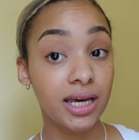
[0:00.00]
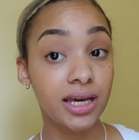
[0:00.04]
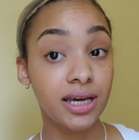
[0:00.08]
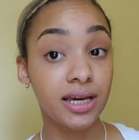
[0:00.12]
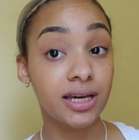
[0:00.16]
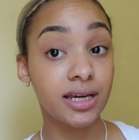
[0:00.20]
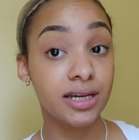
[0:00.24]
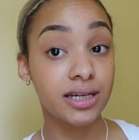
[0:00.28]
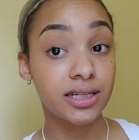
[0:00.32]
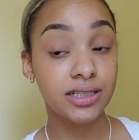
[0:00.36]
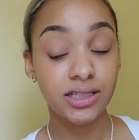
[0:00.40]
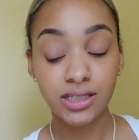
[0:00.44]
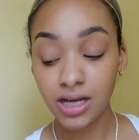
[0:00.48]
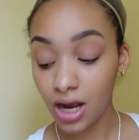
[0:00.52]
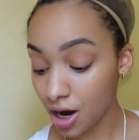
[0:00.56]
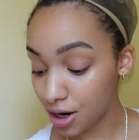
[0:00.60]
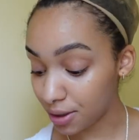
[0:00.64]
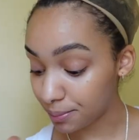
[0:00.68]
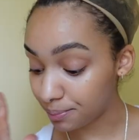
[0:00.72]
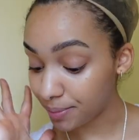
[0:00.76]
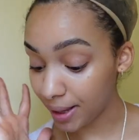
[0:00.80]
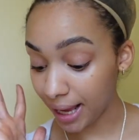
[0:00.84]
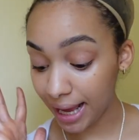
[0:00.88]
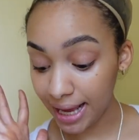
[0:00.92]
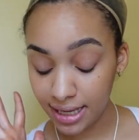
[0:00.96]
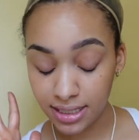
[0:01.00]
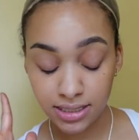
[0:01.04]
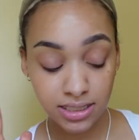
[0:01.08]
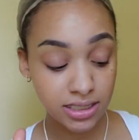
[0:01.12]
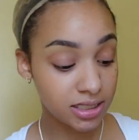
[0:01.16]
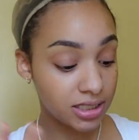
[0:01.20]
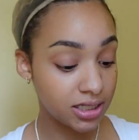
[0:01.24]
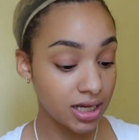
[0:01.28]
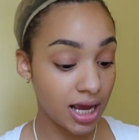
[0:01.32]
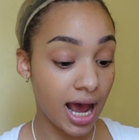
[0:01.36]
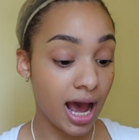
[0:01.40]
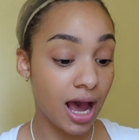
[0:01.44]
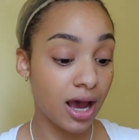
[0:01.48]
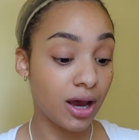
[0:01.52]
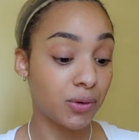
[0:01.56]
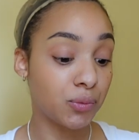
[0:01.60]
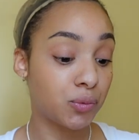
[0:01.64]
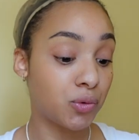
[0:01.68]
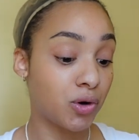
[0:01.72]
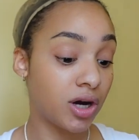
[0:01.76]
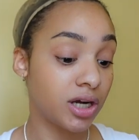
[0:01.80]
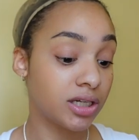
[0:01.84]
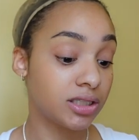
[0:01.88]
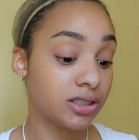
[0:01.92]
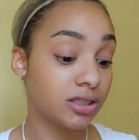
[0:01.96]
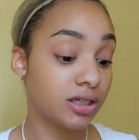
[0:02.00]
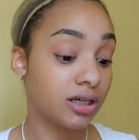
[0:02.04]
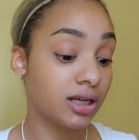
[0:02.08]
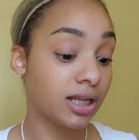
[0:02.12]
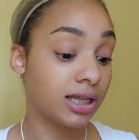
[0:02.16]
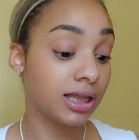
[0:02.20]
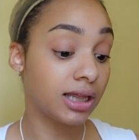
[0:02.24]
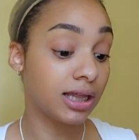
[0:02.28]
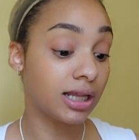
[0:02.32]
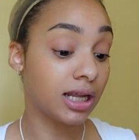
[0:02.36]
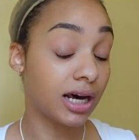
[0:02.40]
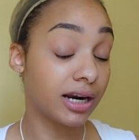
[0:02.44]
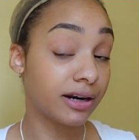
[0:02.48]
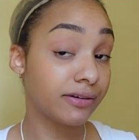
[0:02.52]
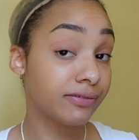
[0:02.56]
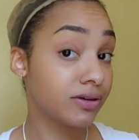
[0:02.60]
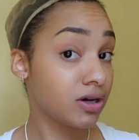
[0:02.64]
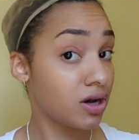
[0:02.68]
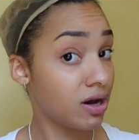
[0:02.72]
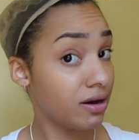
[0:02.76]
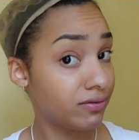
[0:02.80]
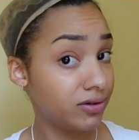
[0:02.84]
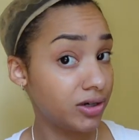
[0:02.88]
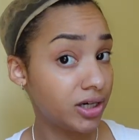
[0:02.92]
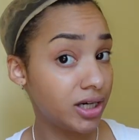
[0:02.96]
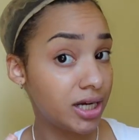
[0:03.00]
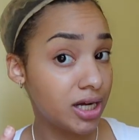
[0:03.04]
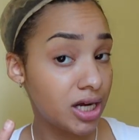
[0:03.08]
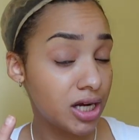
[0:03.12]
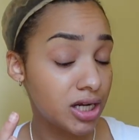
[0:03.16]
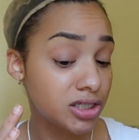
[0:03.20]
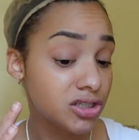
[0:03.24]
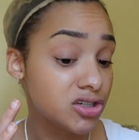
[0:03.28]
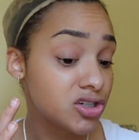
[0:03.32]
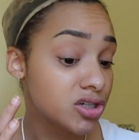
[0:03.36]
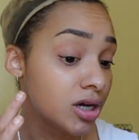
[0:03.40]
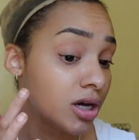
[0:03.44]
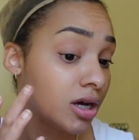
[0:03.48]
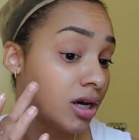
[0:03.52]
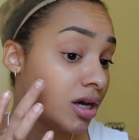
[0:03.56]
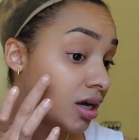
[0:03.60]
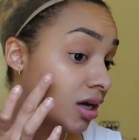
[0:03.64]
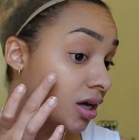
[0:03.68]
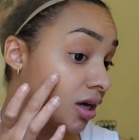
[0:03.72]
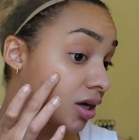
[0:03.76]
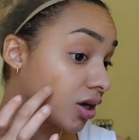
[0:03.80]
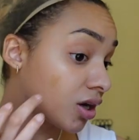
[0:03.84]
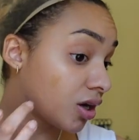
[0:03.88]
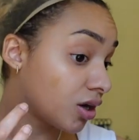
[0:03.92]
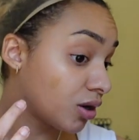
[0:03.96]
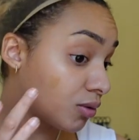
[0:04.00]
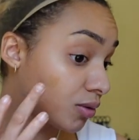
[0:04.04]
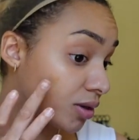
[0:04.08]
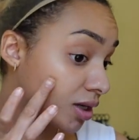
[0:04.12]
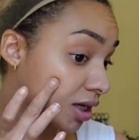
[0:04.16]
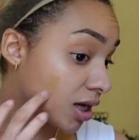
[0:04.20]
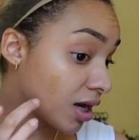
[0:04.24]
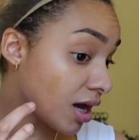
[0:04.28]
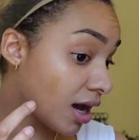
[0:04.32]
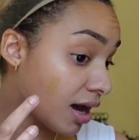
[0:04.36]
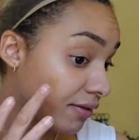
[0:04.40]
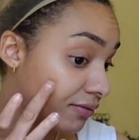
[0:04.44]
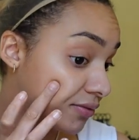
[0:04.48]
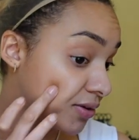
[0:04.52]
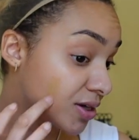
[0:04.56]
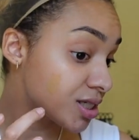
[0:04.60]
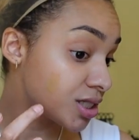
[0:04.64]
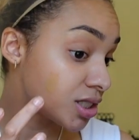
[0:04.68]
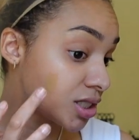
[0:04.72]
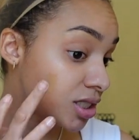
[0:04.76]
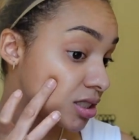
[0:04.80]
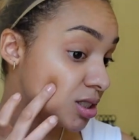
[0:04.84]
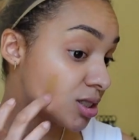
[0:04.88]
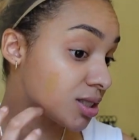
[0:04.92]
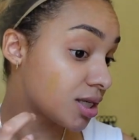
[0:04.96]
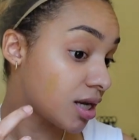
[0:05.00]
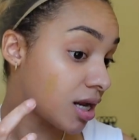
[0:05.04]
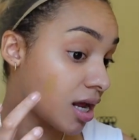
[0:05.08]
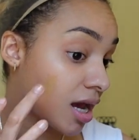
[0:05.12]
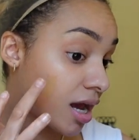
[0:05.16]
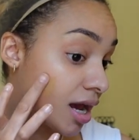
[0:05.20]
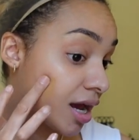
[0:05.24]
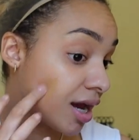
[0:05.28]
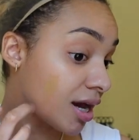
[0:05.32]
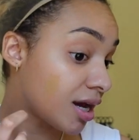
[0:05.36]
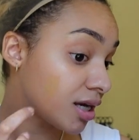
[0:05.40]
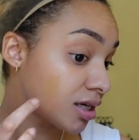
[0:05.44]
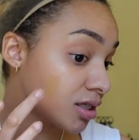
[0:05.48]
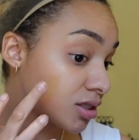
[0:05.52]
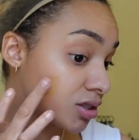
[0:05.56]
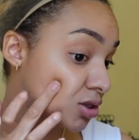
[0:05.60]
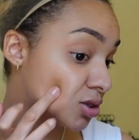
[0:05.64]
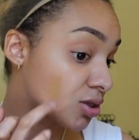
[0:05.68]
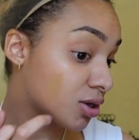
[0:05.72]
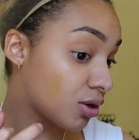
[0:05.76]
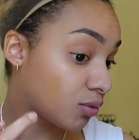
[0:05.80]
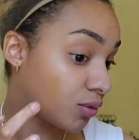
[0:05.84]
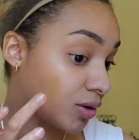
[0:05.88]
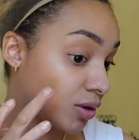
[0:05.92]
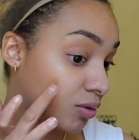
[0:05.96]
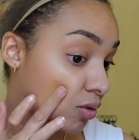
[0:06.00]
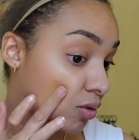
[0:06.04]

is our base. I want a lot of coverage. Girl, we're catfishing today, so we